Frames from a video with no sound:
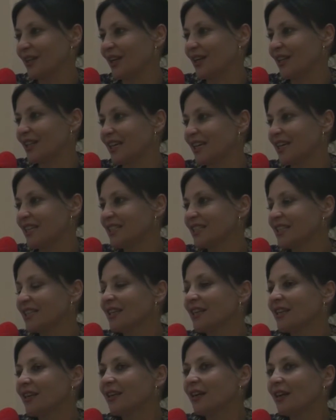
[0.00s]
like this.
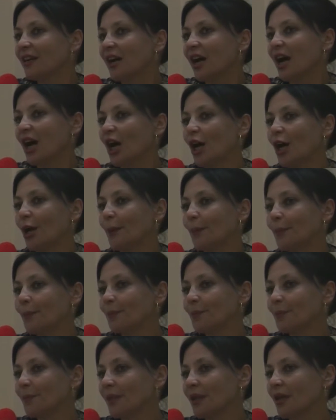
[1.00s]

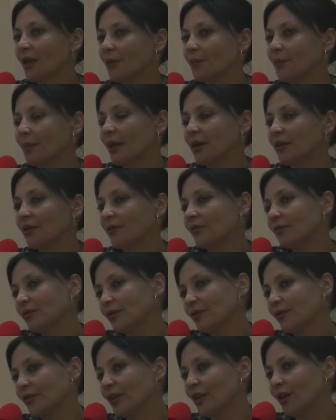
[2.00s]
But,
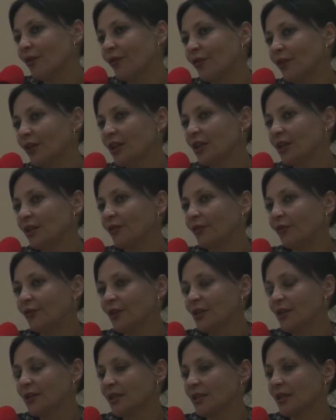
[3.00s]
you know, funny enough,
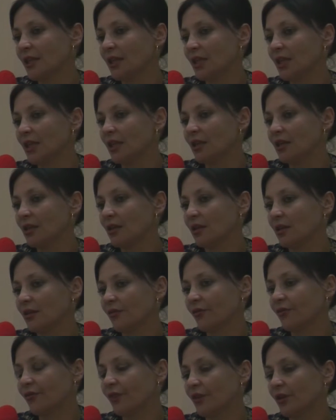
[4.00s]
recently
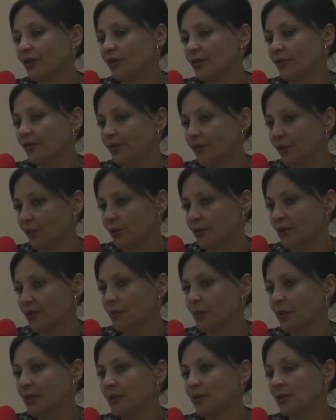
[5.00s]
for the
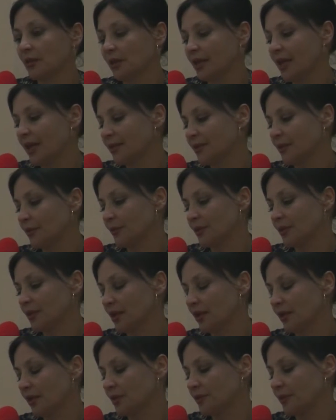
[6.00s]
autumn winter, yes, it was
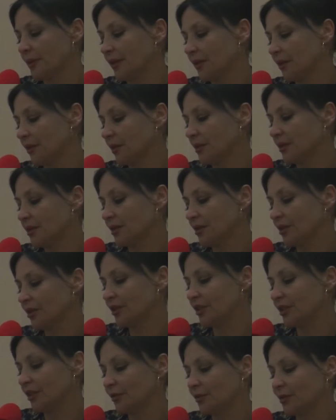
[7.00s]
circus, but then I
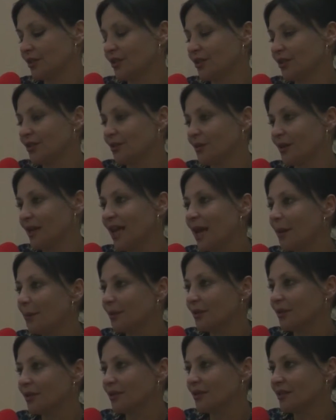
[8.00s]
decided I wanted to do a
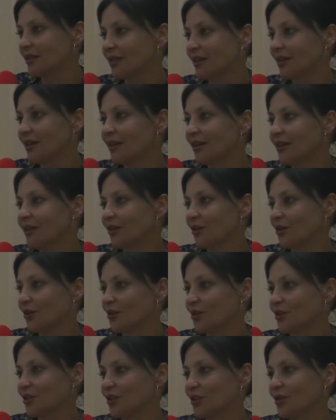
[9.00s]
leopard
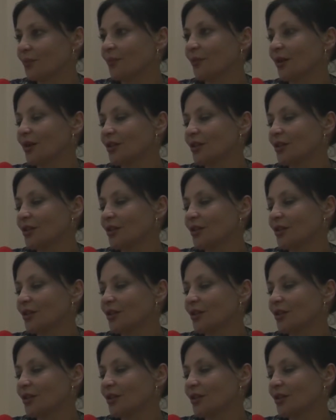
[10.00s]
costume.